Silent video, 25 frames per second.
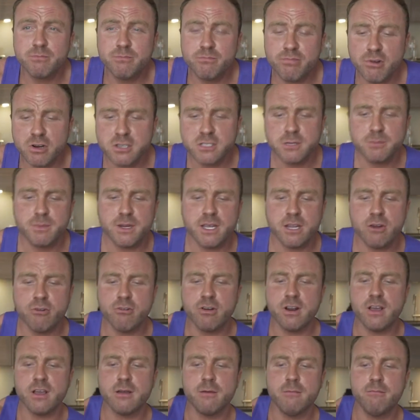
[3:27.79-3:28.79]
Possibly
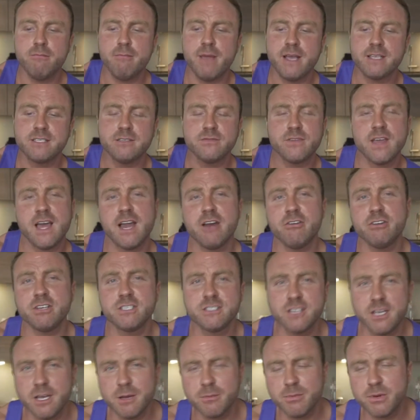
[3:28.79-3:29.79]
you're in a massive calorie
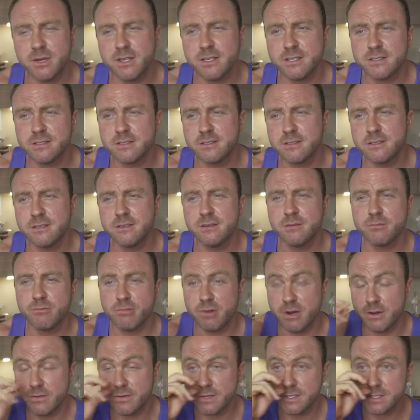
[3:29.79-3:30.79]
surplus
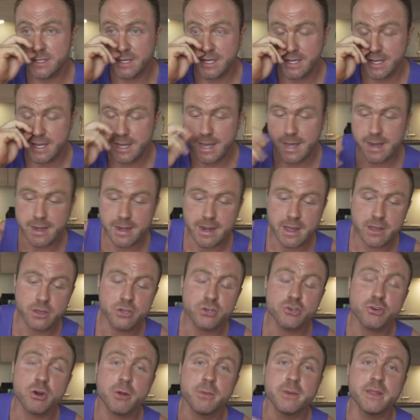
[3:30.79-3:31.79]
previously, and now
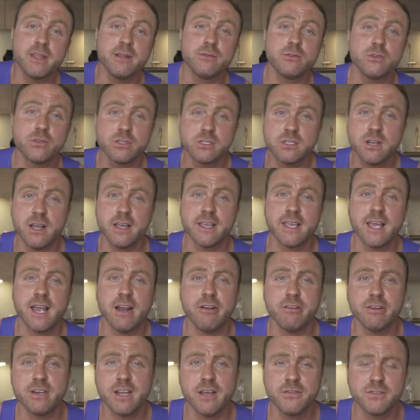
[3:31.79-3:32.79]
you're dropping into a slight
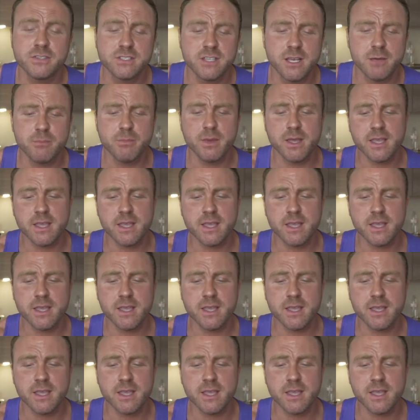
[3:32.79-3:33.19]
calorie deficit.